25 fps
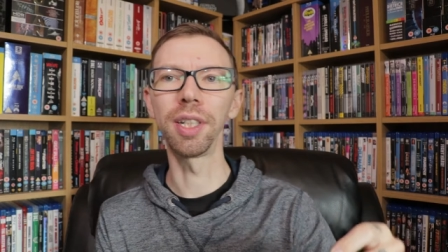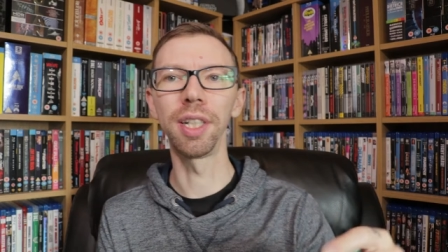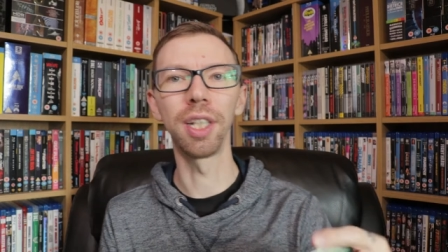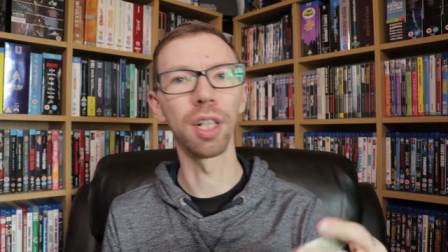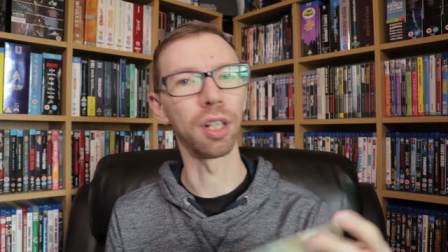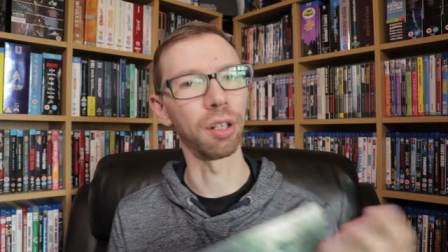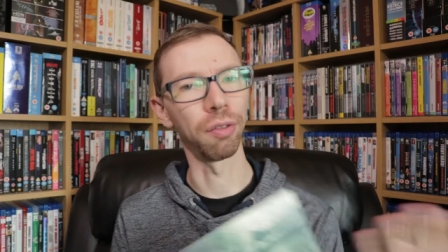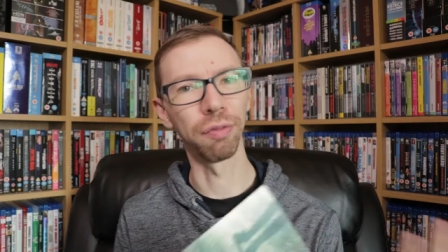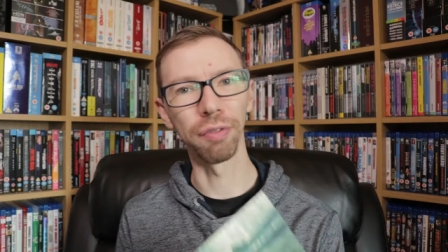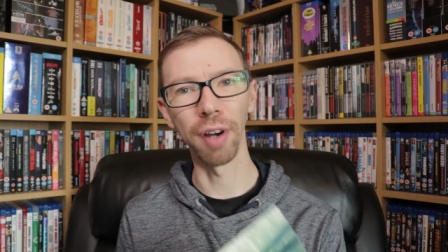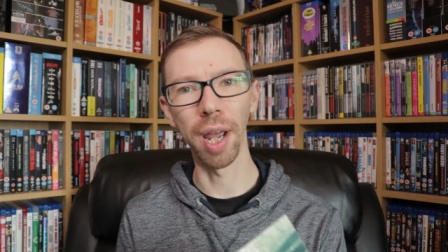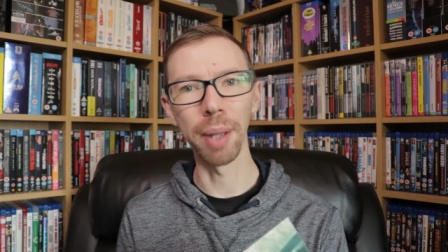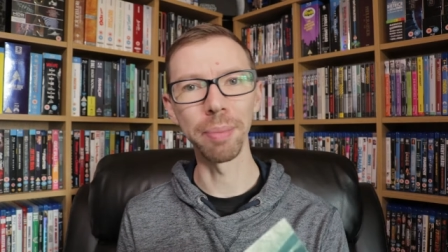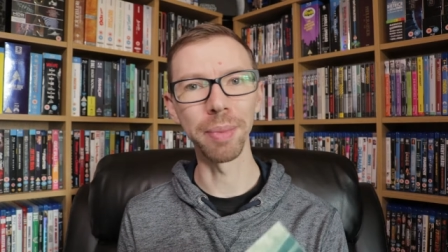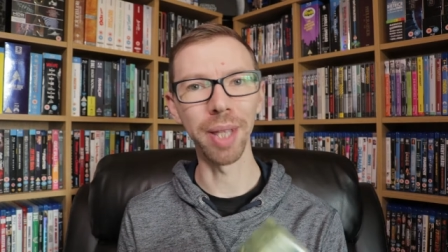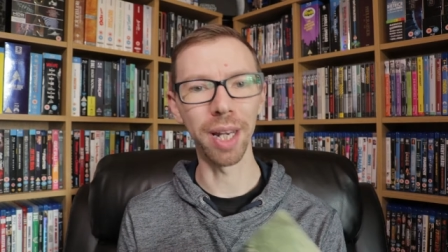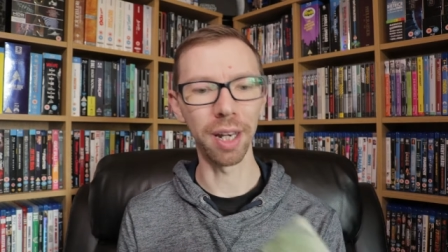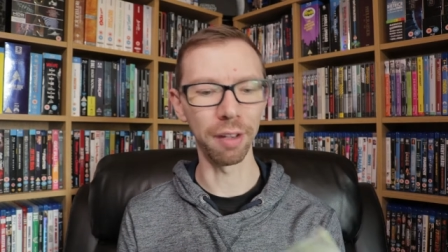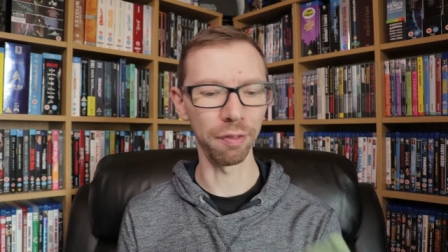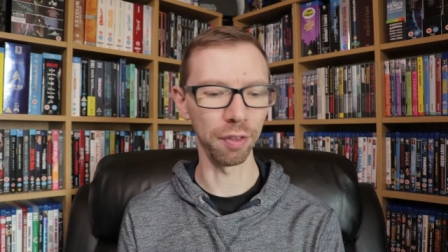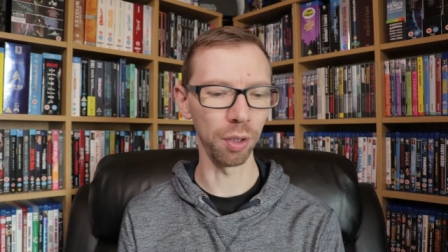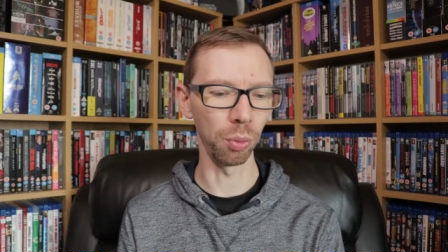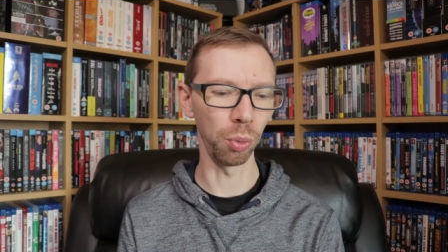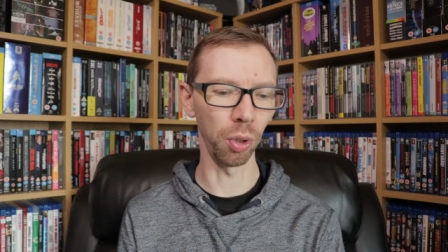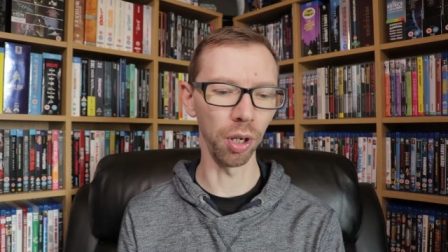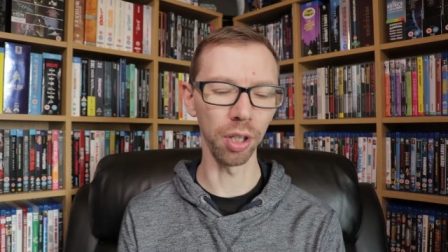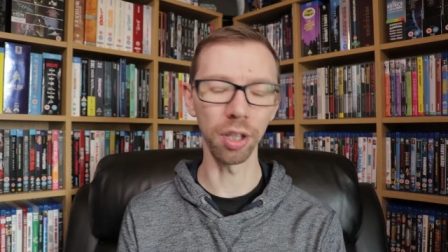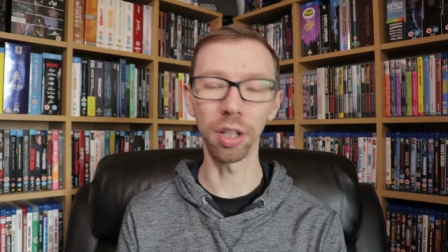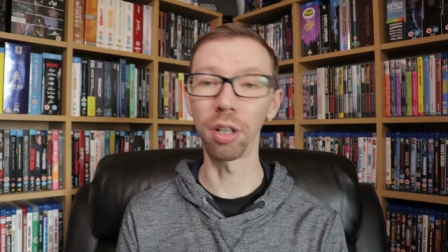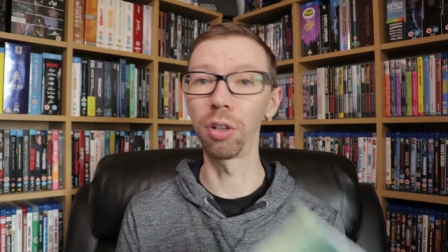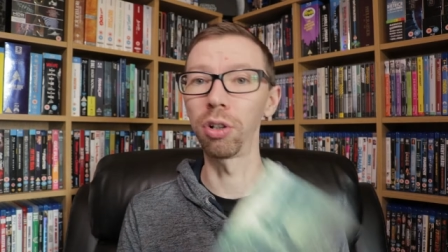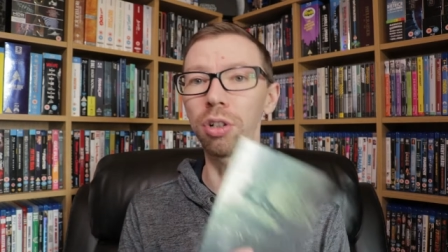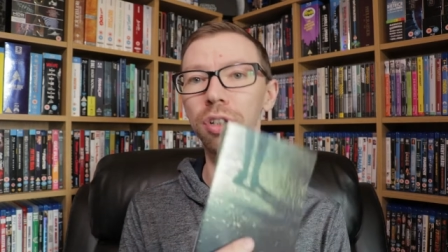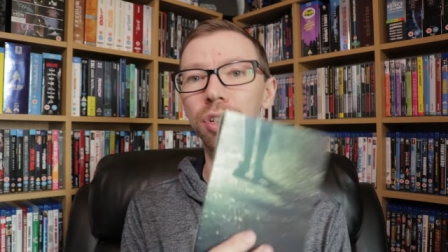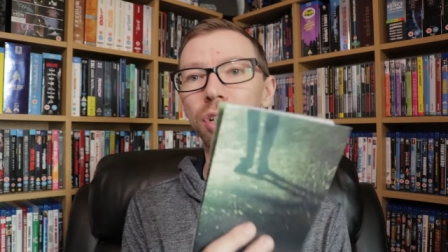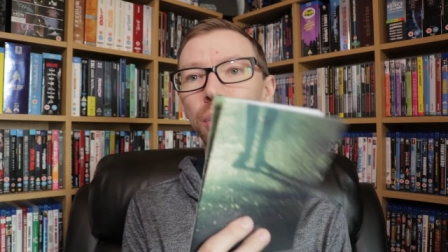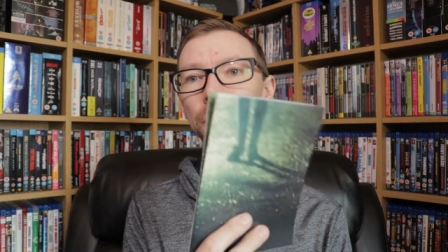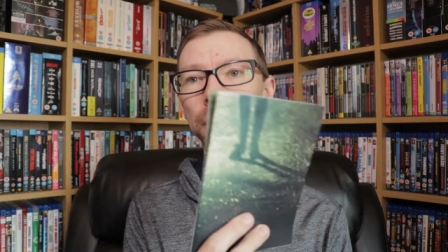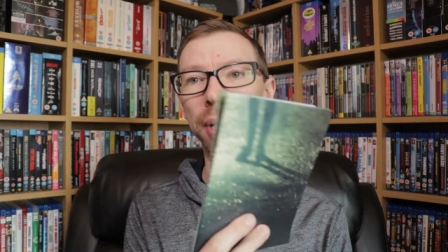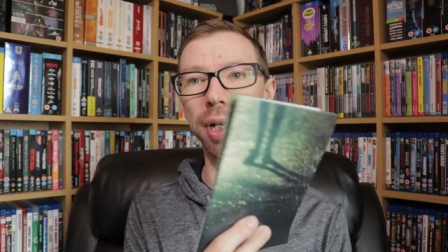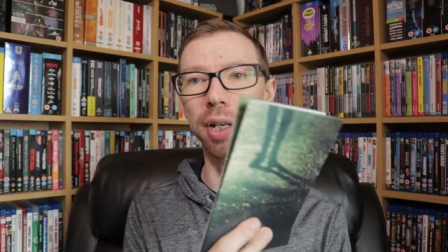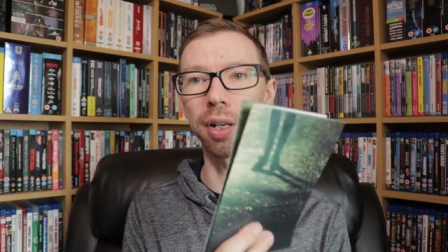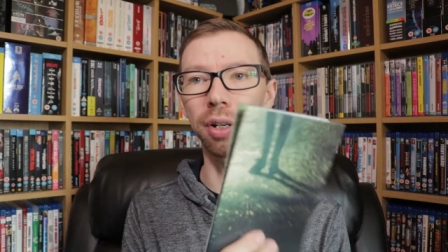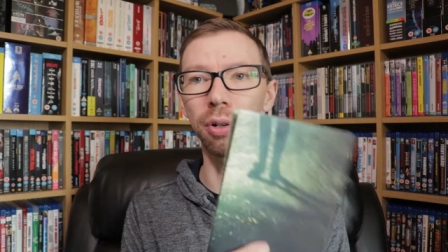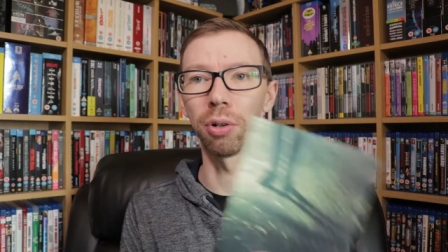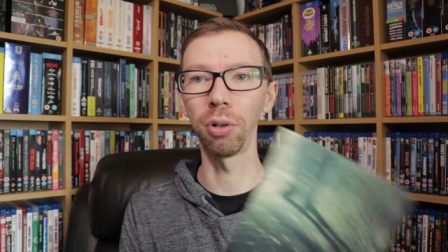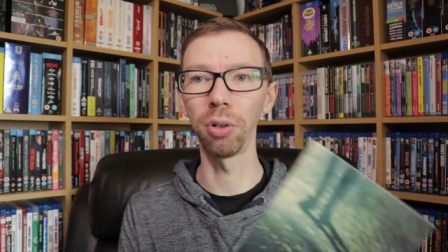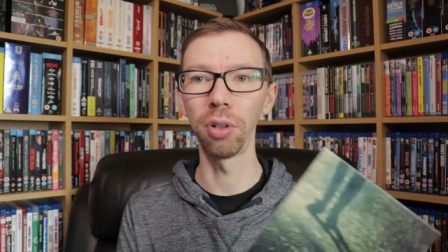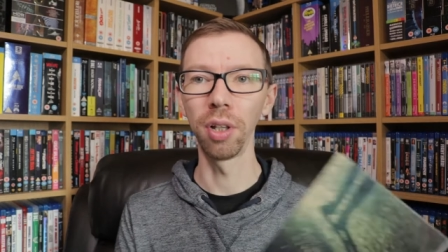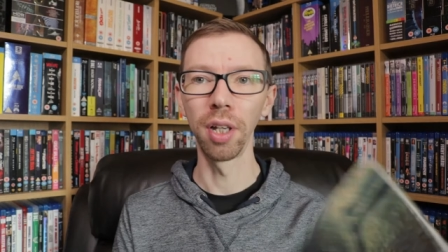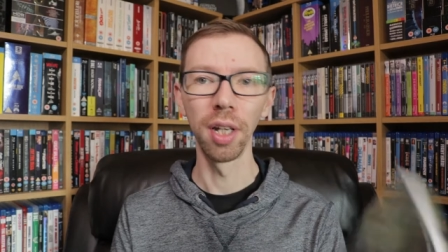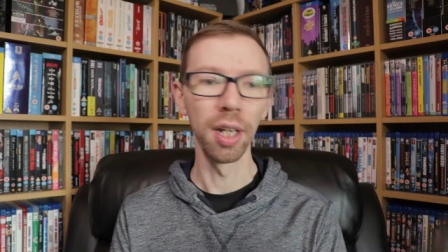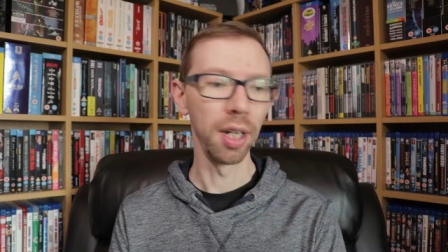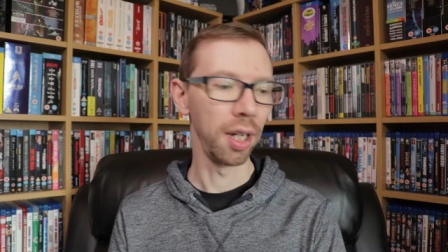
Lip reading: You could frame that if you want, look super cool